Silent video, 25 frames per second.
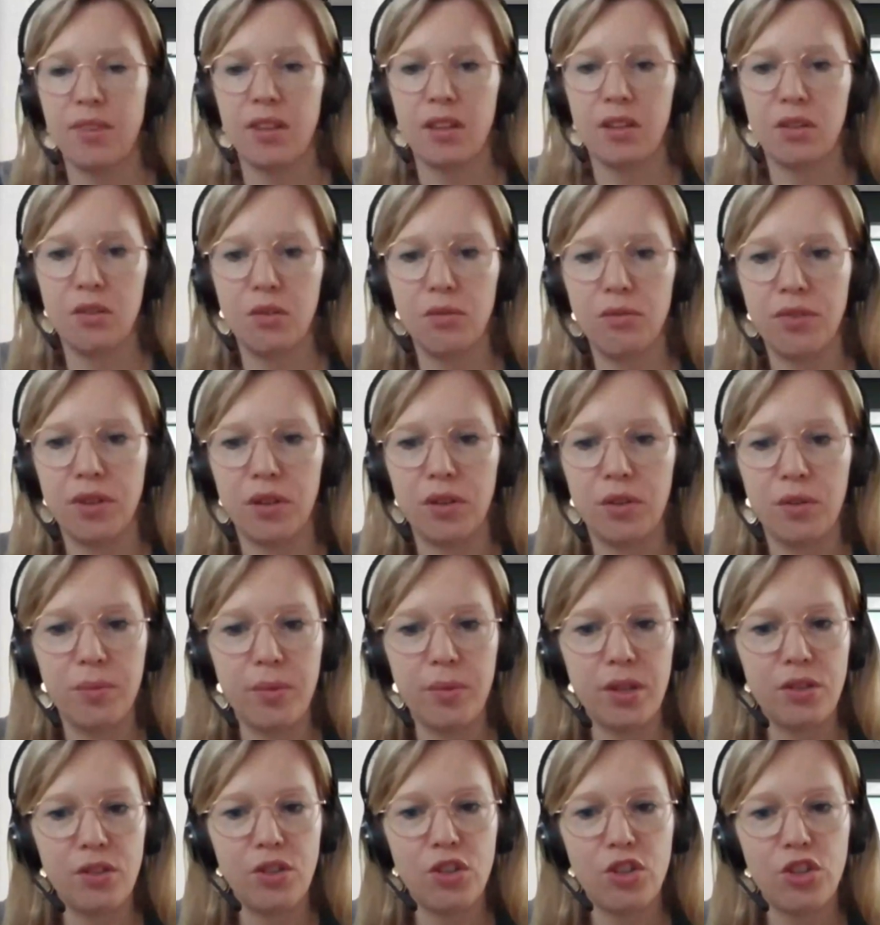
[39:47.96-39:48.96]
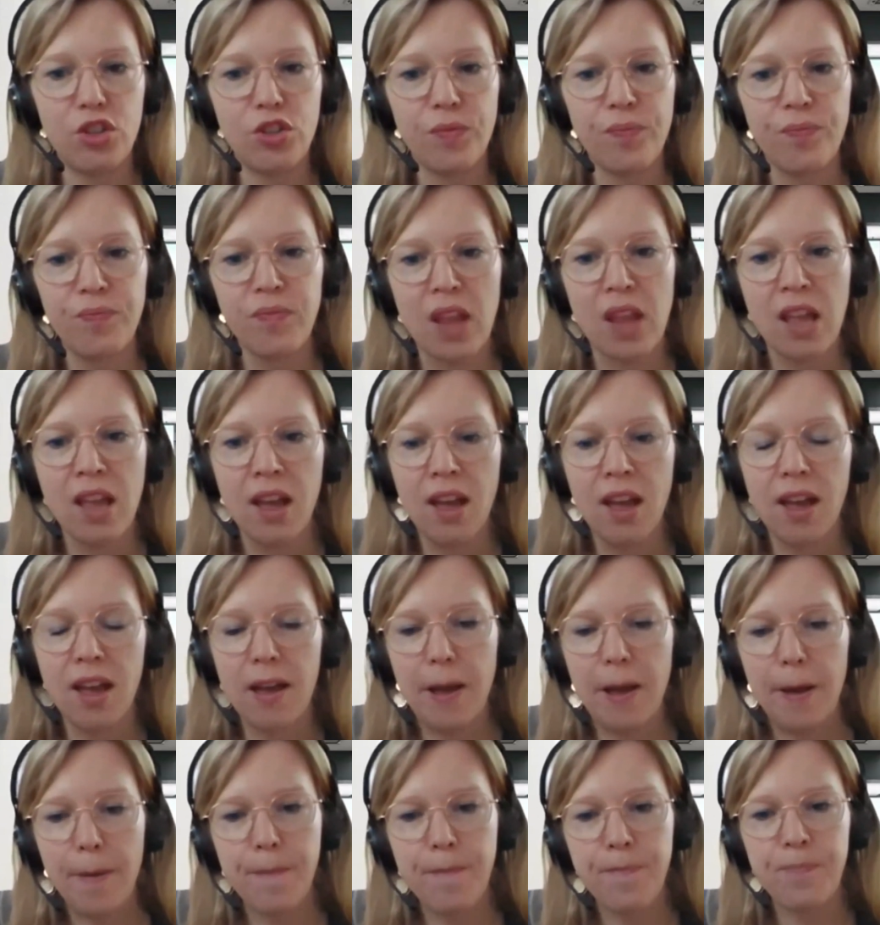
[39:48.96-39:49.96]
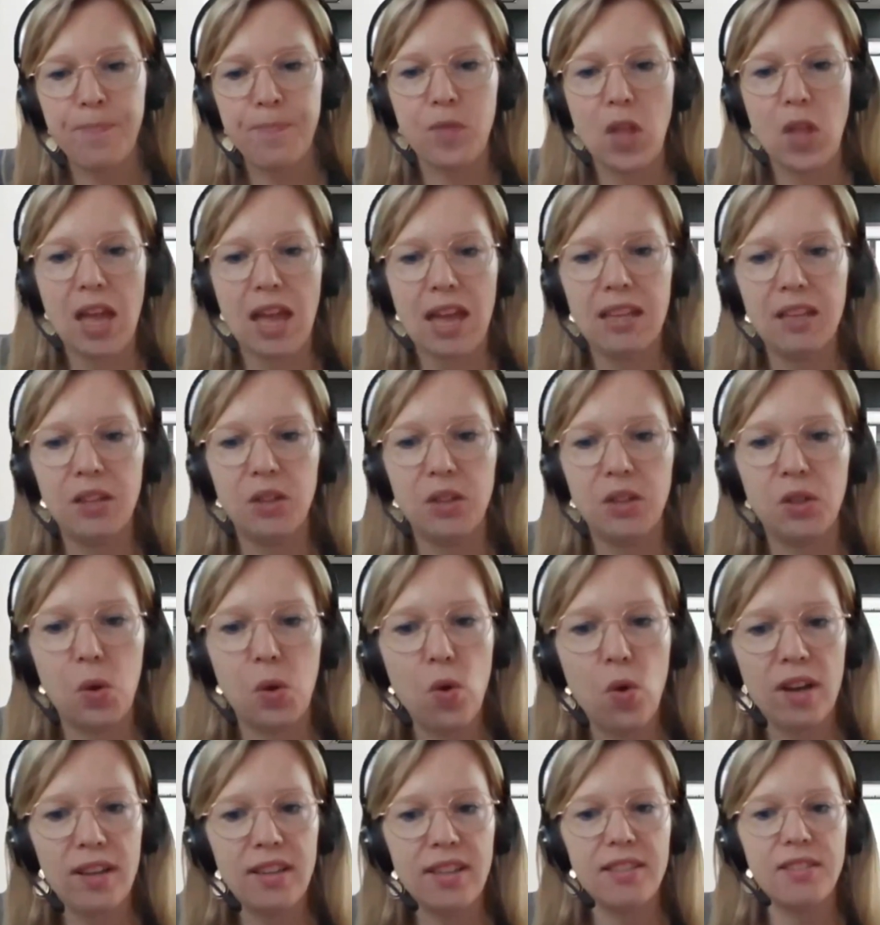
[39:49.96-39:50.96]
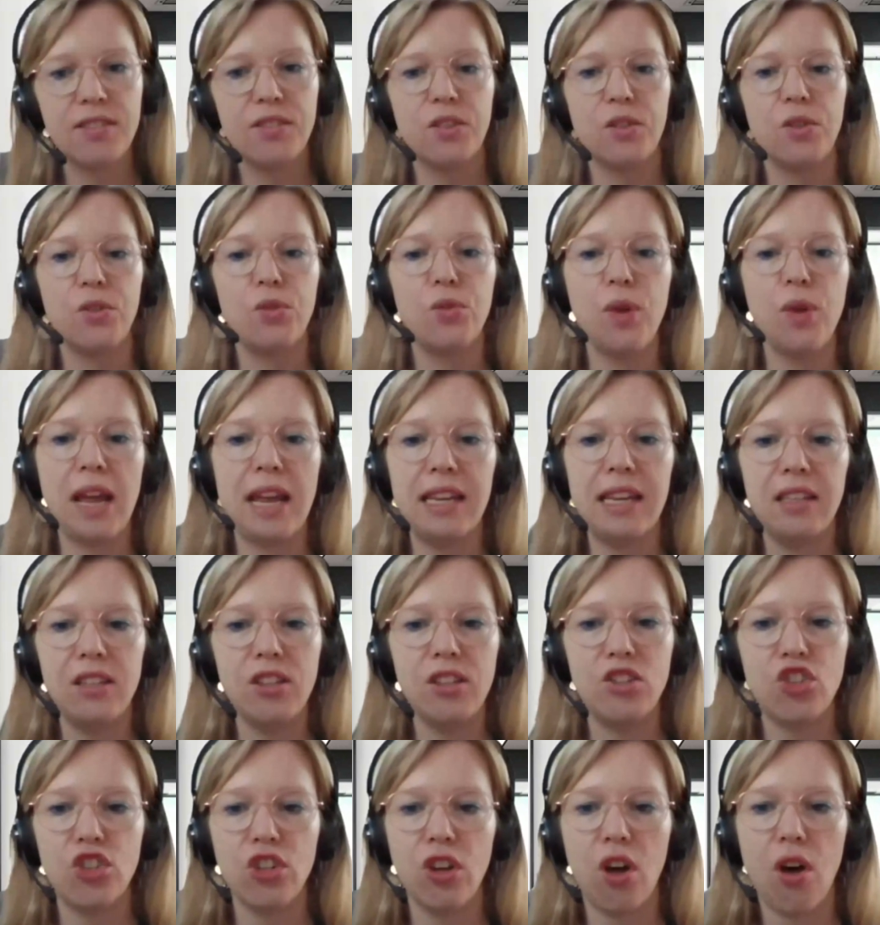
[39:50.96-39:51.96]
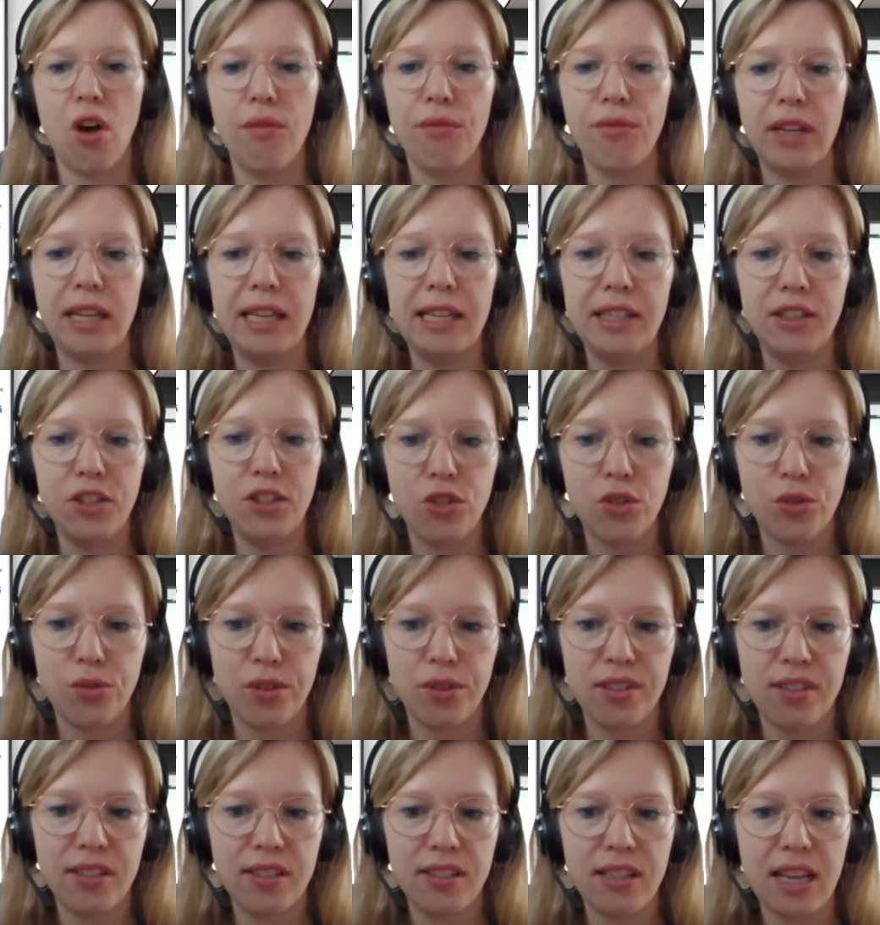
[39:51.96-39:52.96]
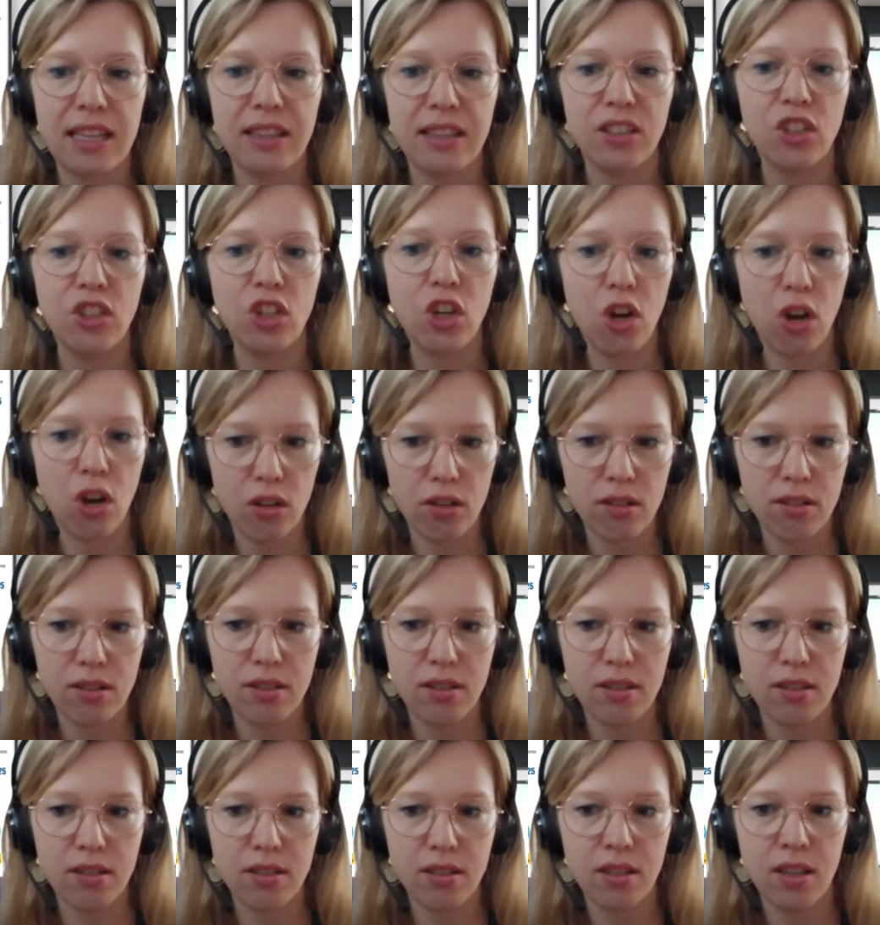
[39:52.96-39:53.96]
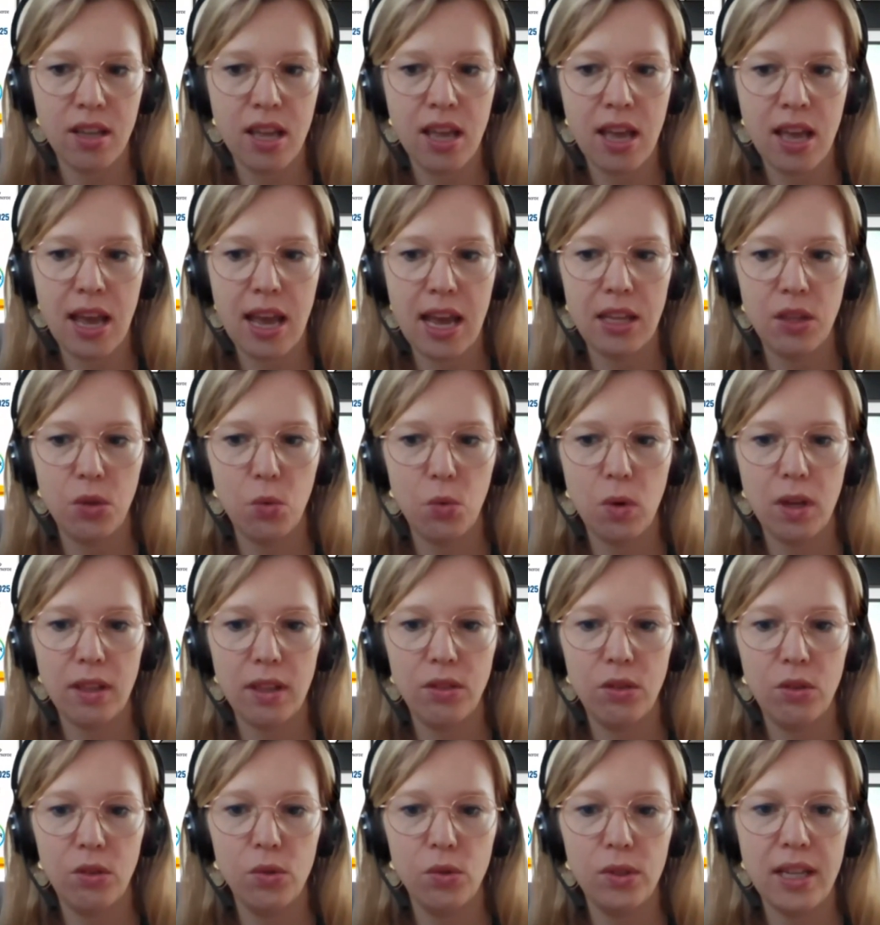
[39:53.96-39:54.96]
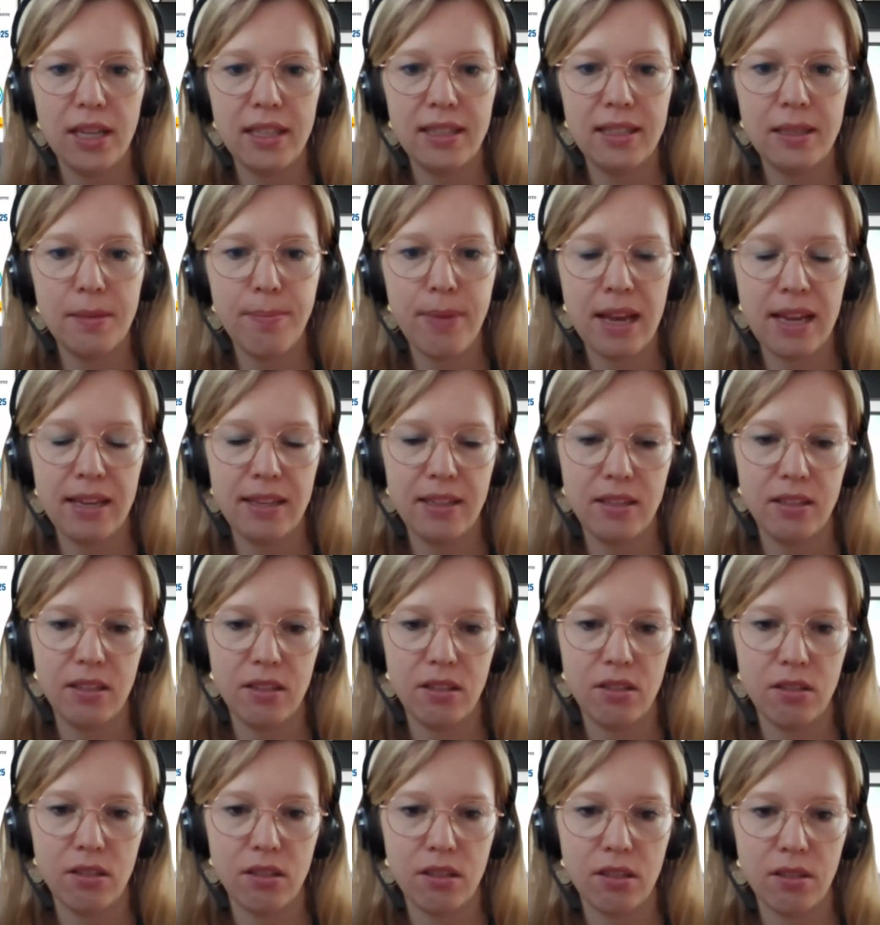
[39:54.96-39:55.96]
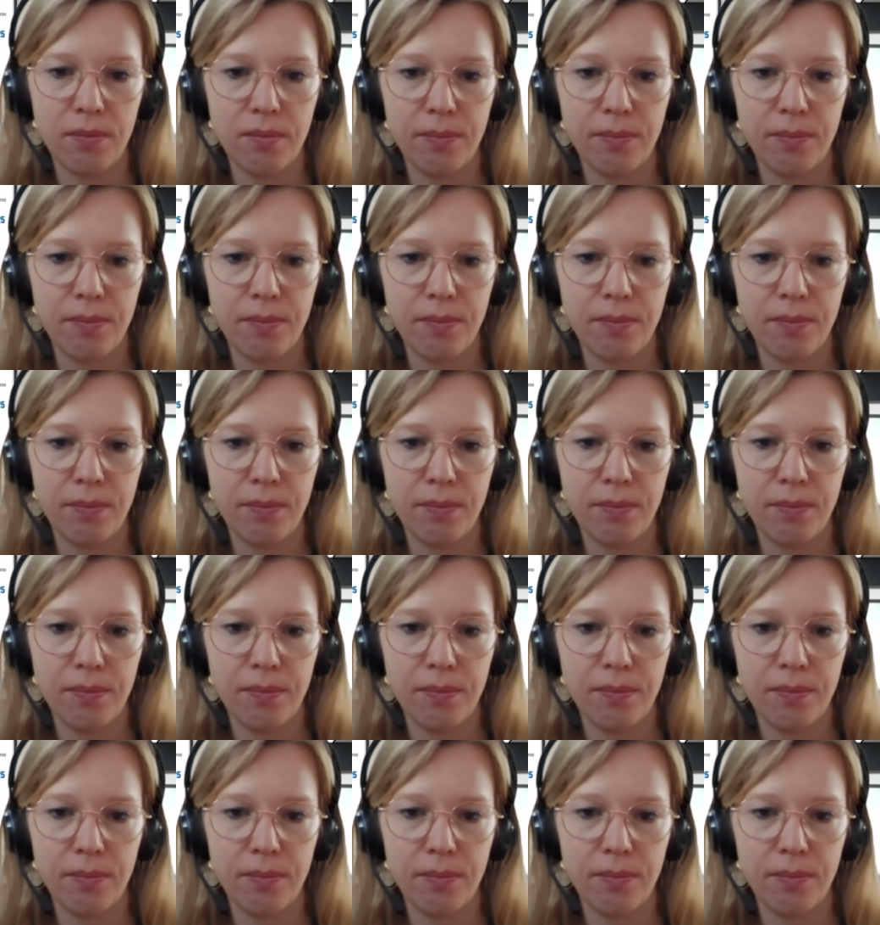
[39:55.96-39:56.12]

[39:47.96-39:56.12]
Thank you very much. And what is the range of interest and costs, and what do they depend on?